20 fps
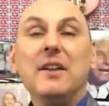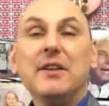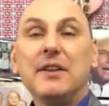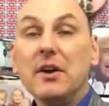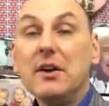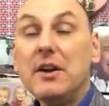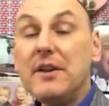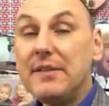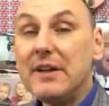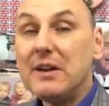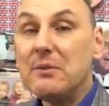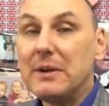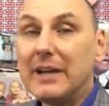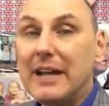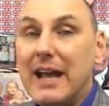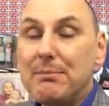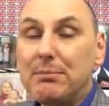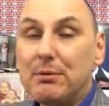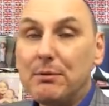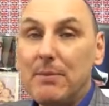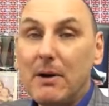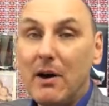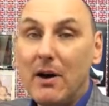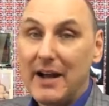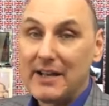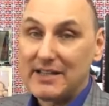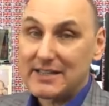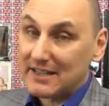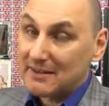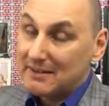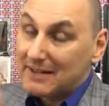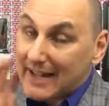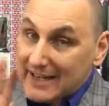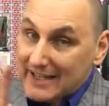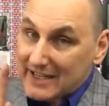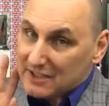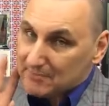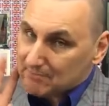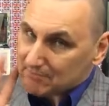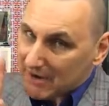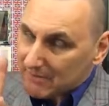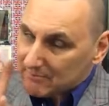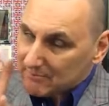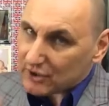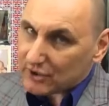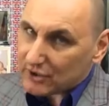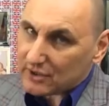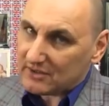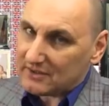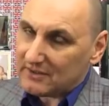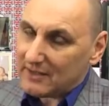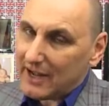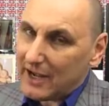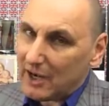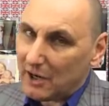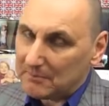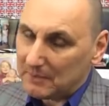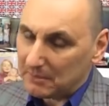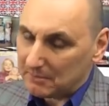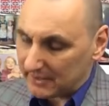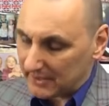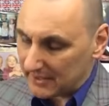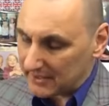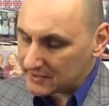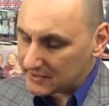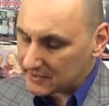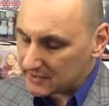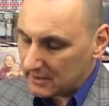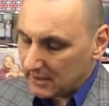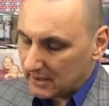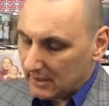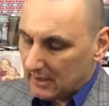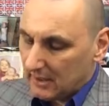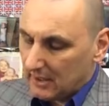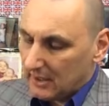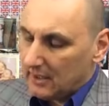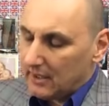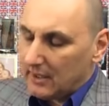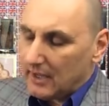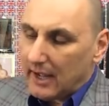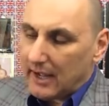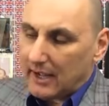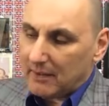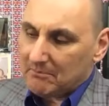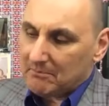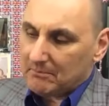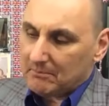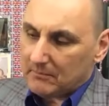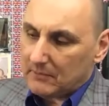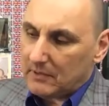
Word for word: the only thing with the apple pies, and ladies, perhaps you can help me with this. Um,